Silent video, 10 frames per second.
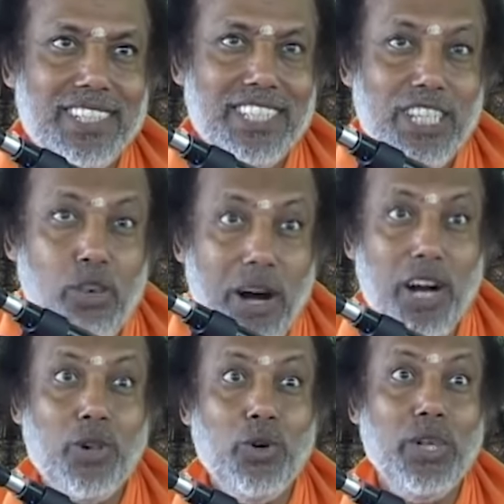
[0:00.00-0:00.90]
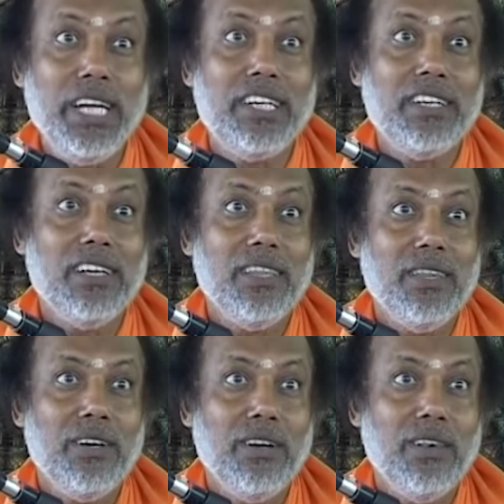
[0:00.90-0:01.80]
You want to eat.
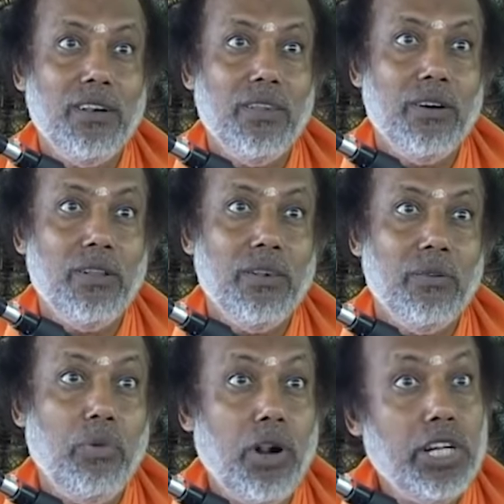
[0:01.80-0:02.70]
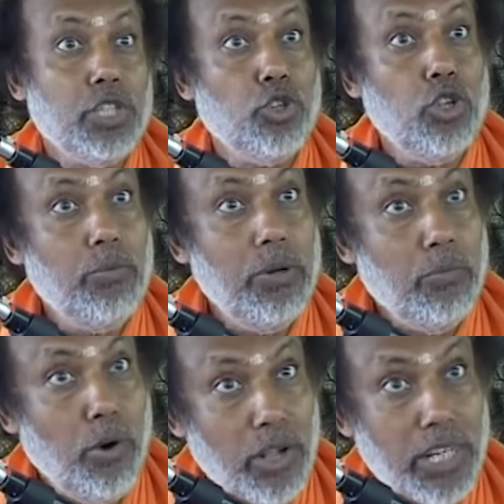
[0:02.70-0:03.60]
Body should
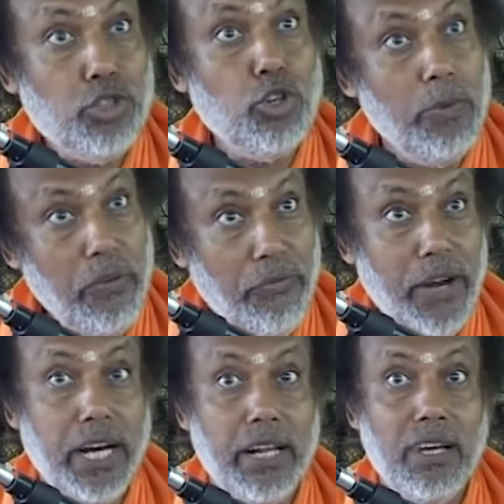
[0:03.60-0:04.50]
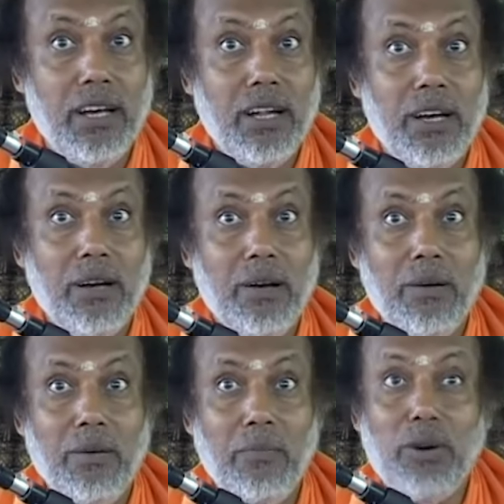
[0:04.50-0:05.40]
be fed.
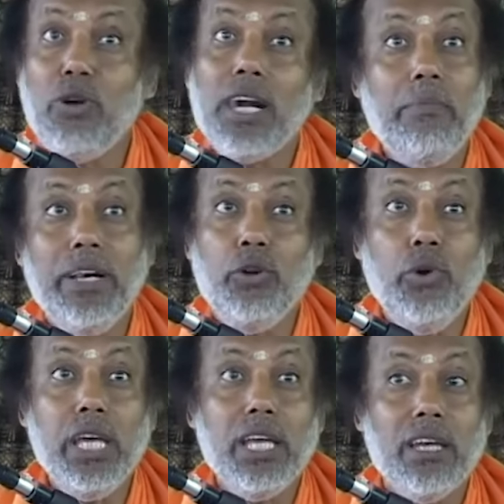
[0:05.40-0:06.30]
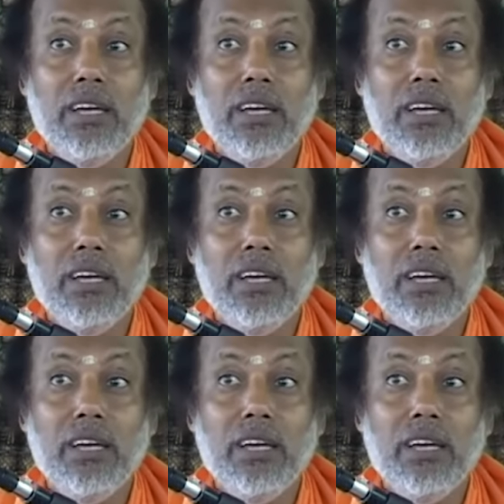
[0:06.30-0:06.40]
But what am I doing?